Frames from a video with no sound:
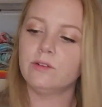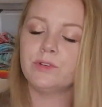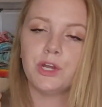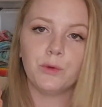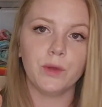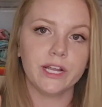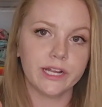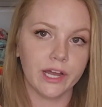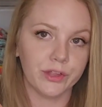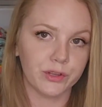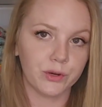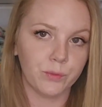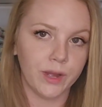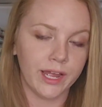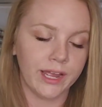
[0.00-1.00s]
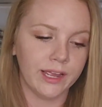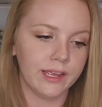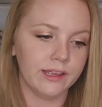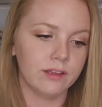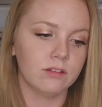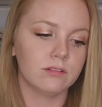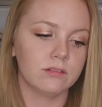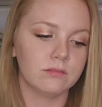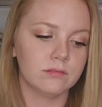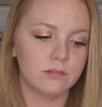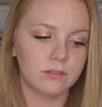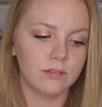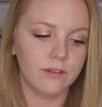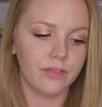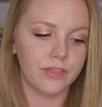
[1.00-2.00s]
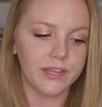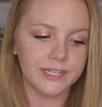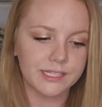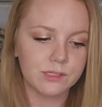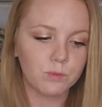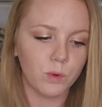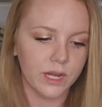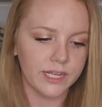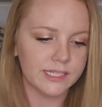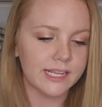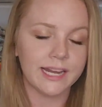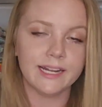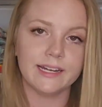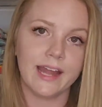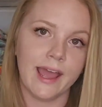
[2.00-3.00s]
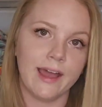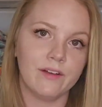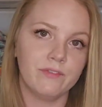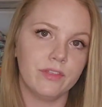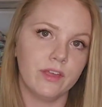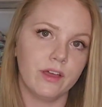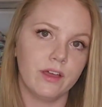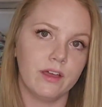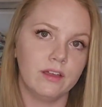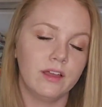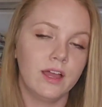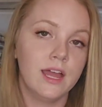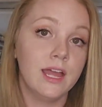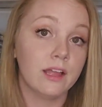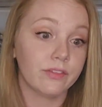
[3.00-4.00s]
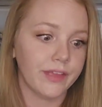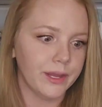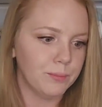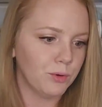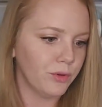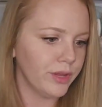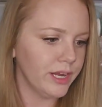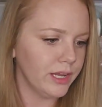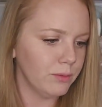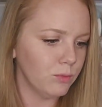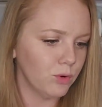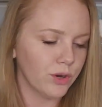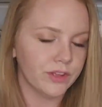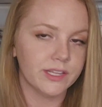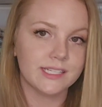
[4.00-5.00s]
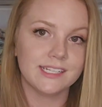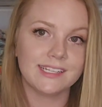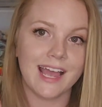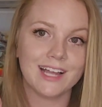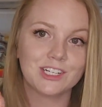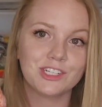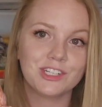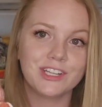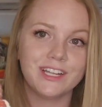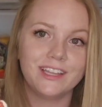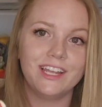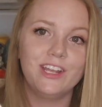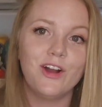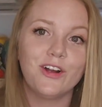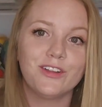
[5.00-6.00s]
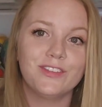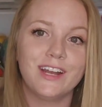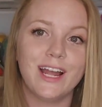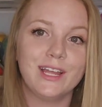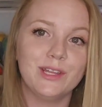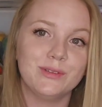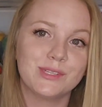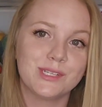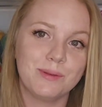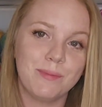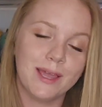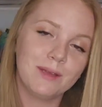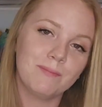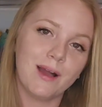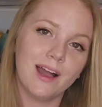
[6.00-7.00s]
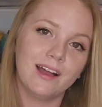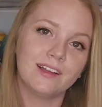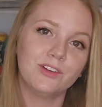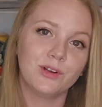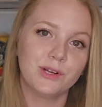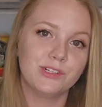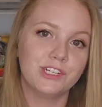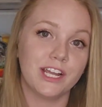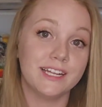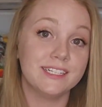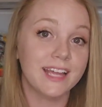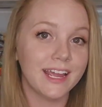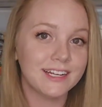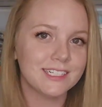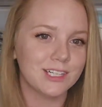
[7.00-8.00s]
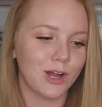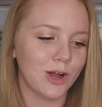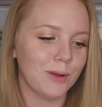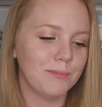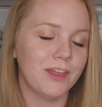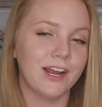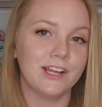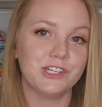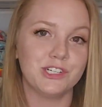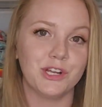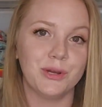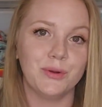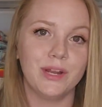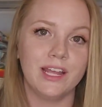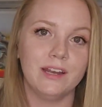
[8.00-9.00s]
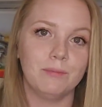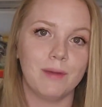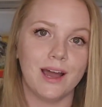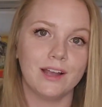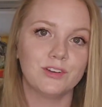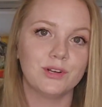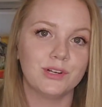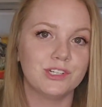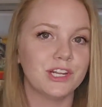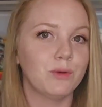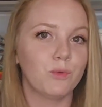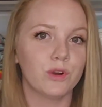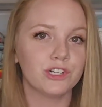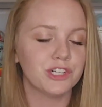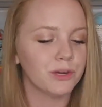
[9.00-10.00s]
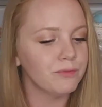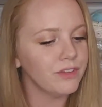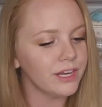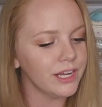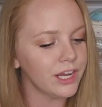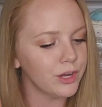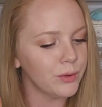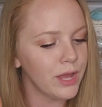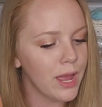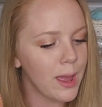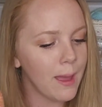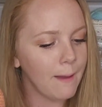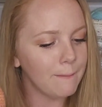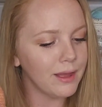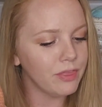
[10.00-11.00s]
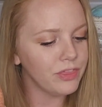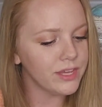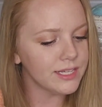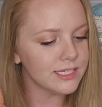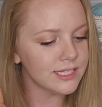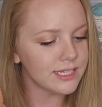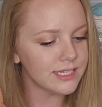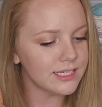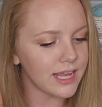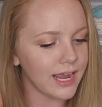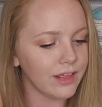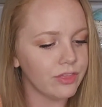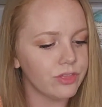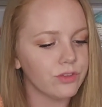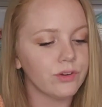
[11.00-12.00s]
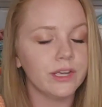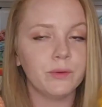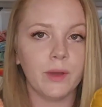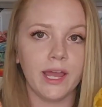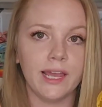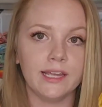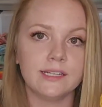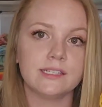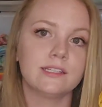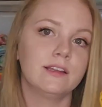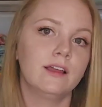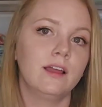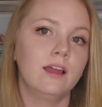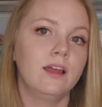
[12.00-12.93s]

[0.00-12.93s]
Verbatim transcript: I don't know what colorway this was. I didn't have the label anymore. This is actually the yarn that I used to make my crochet tank top that I showed in my crochet wardrobe video, but this is a 3-weight